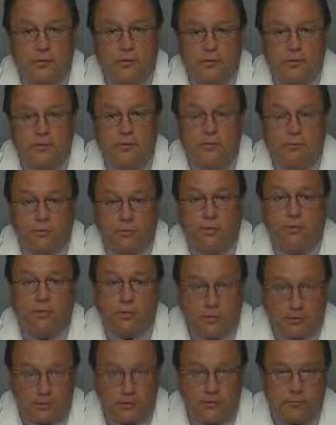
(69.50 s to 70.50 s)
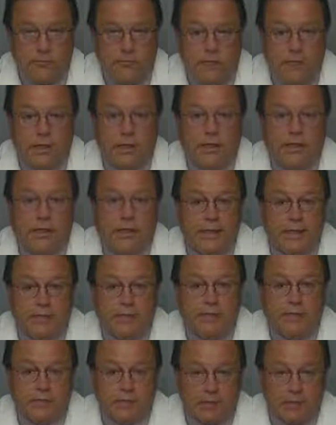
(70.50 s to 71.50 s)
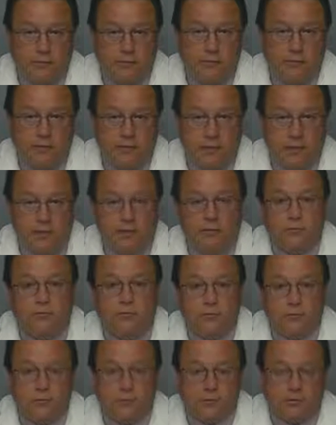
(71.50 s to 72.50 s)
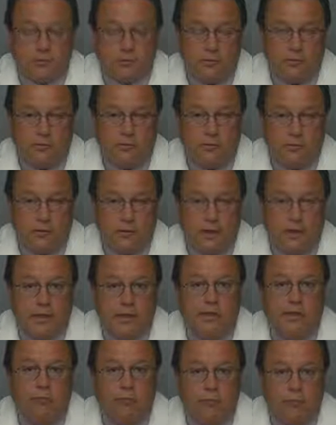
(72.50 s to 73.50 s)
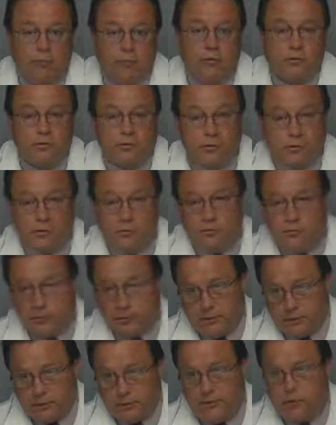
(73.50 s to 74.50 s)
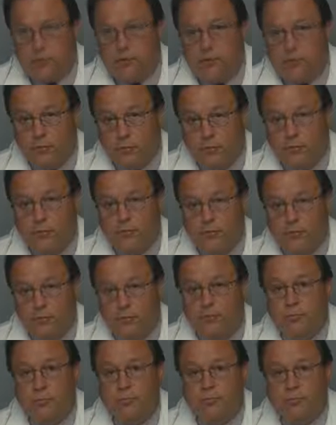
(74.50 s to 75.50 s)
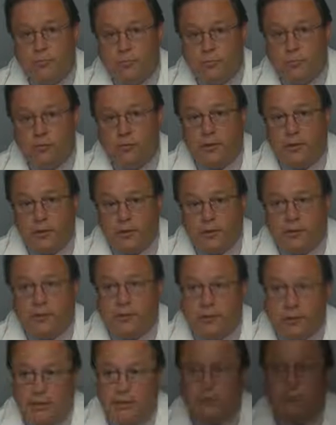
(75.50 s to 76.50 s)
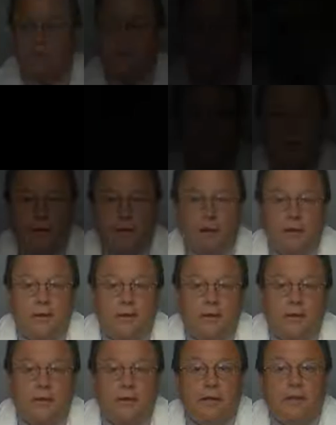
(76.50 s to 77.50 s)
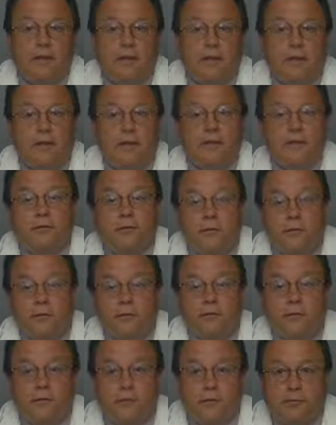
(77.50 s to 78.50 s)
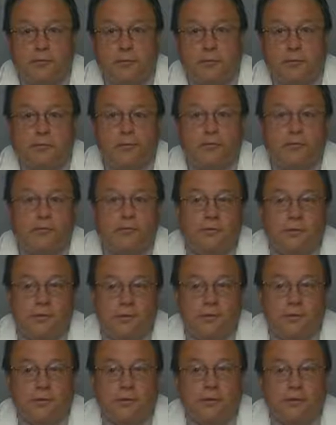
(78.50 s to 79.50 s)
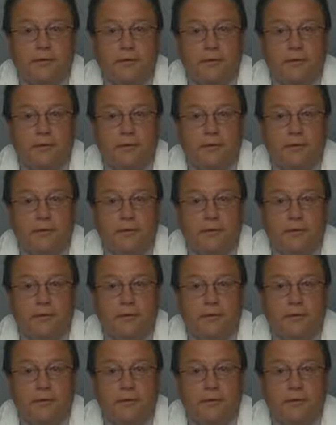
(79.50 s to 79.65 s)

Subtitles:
2 to 3 weeks, meaning each set of aligners will take 4 to 6 weeks to complete the movement for each stage. Getting started with Smart Moves is easy.